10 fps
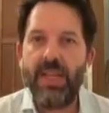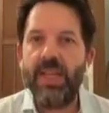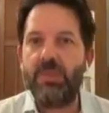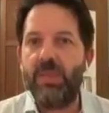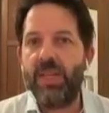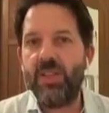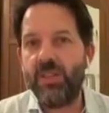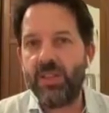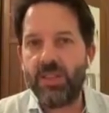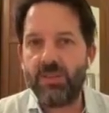it's being
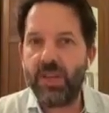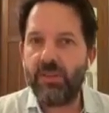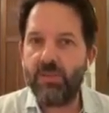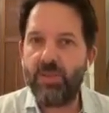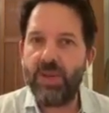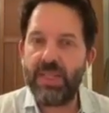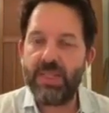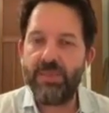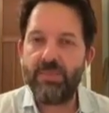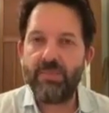used to try to impress